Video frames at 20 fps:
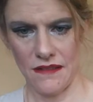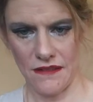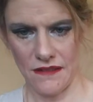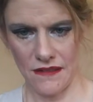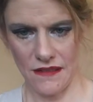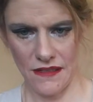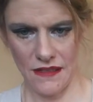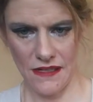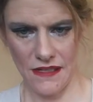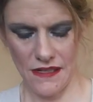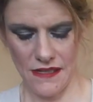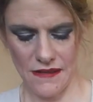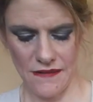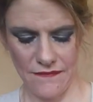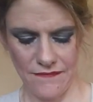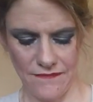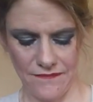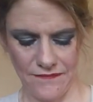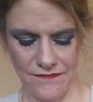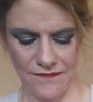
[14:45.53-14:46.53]
Okay,
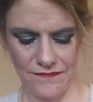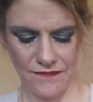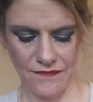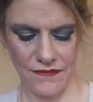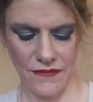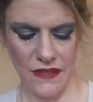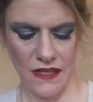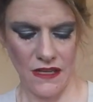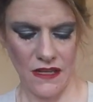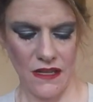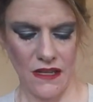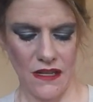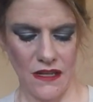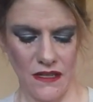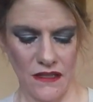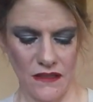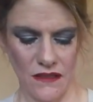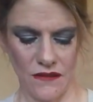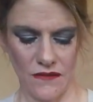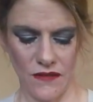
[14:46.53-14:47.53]

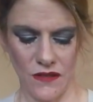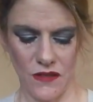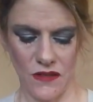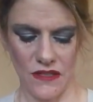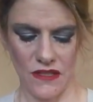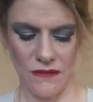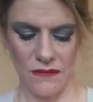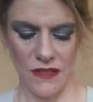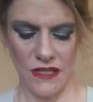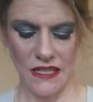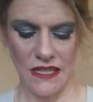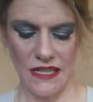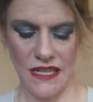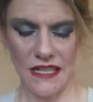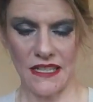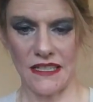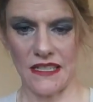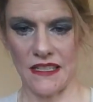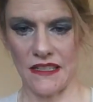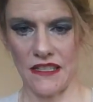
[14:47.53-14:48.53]
so of course I'm
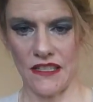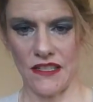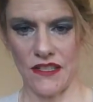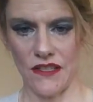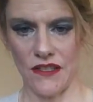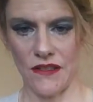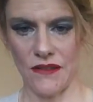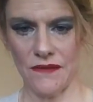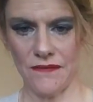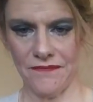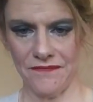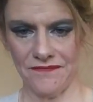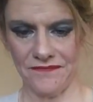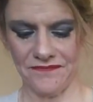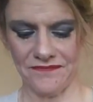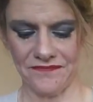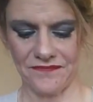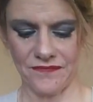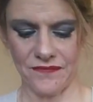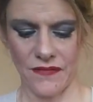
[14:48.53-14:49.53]
connecting the 2.
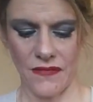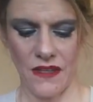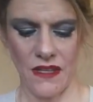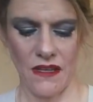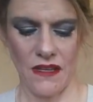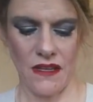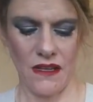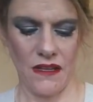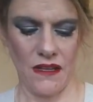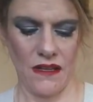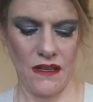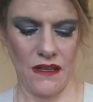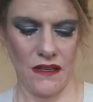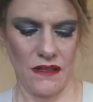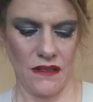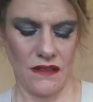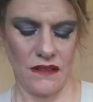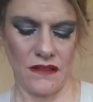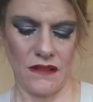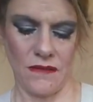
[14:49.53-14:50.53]

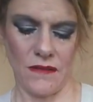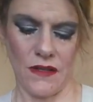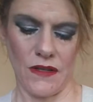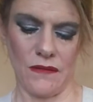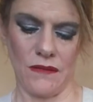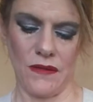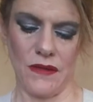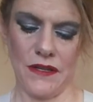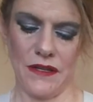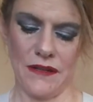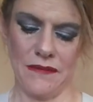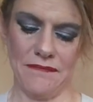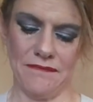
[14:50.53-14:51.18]
I'm going to put